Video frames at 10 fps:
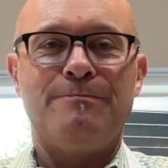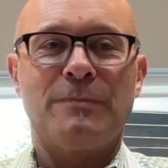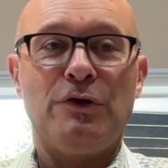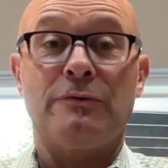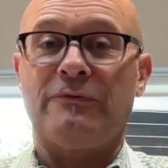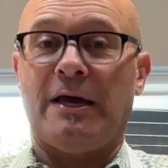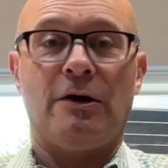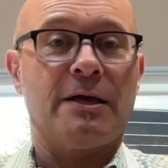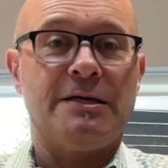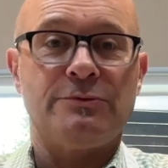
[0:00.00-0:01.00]
You can find
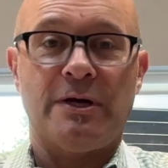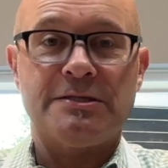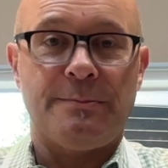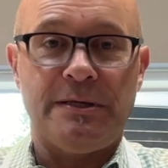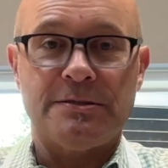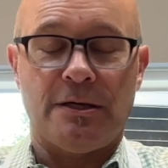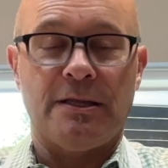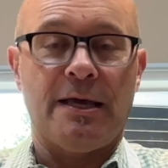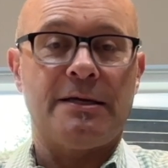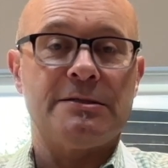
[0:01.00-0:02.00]
all kinds of recipes
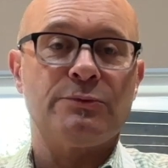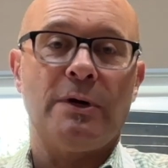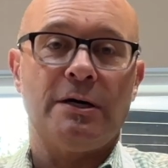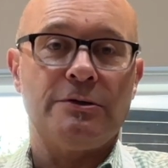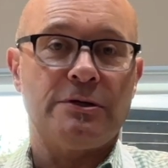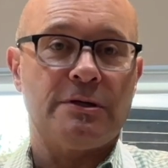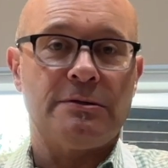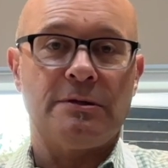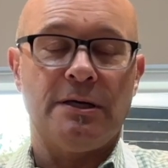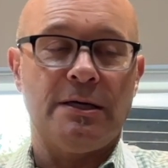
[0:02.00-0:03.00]
online as well. You
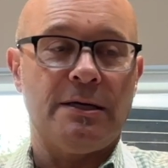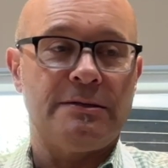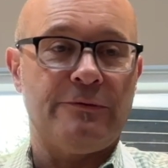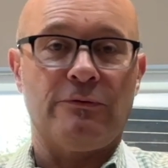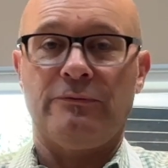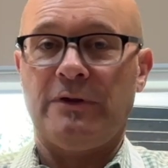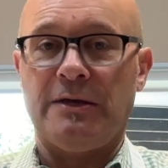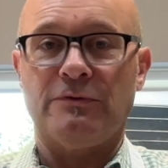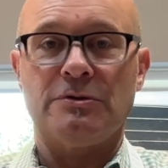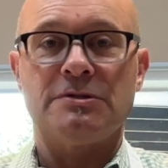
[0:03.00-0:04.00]
can, different
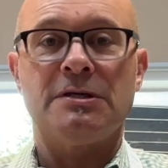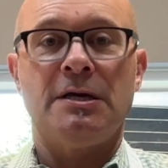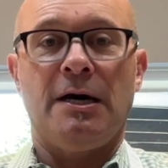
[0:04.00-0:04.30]
flavors.